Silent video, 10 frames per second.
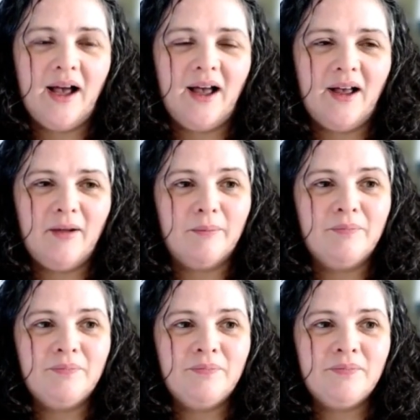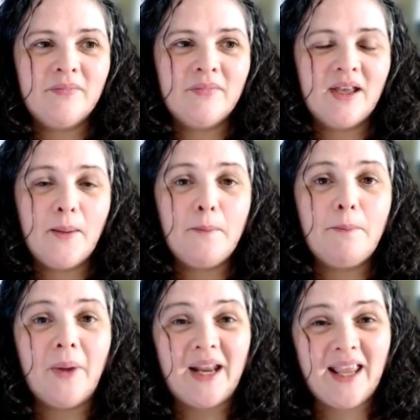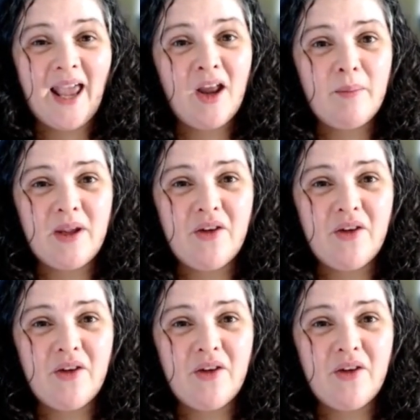but it cannot